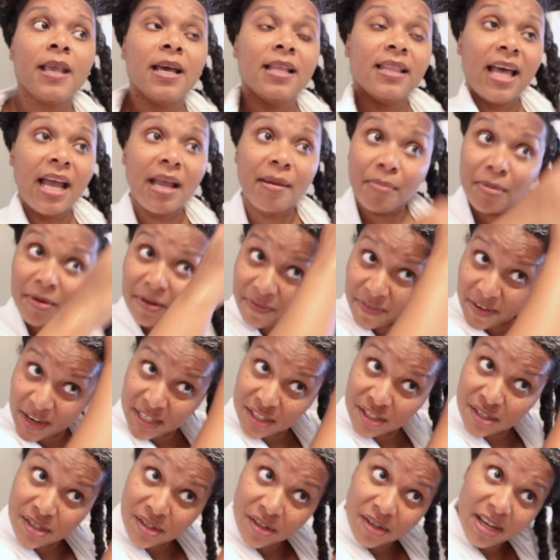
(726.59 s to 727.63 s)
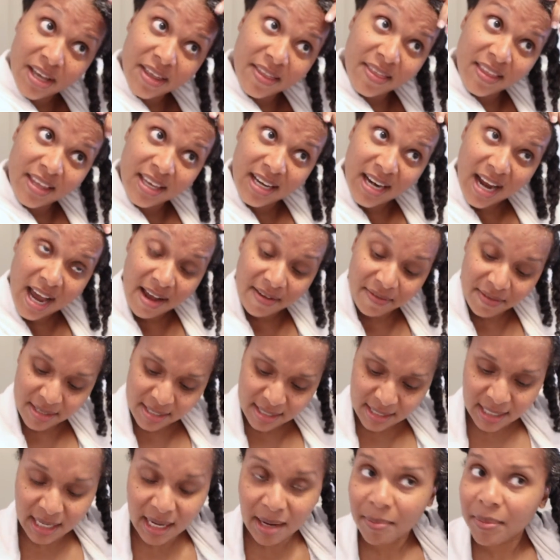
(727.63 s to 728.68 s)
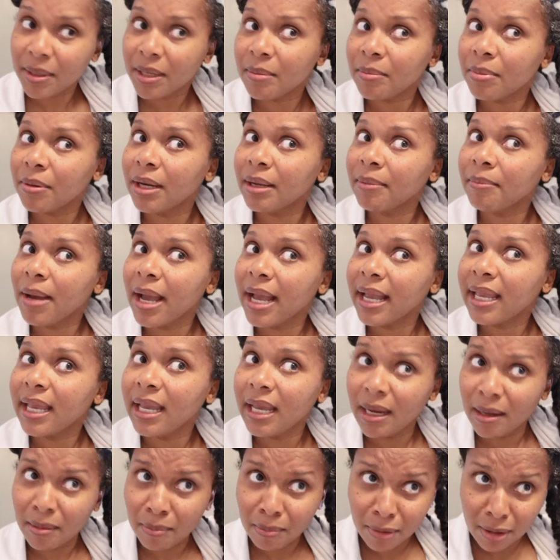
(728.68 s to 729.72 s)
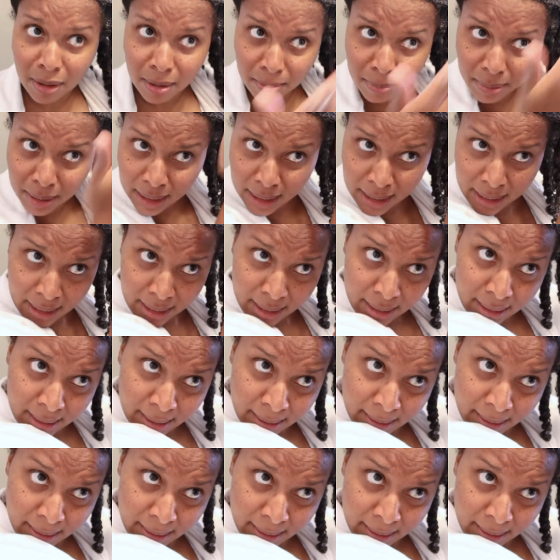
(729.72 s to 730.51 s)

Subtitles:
like professional, and then obviously I'm gonna bring my camera, but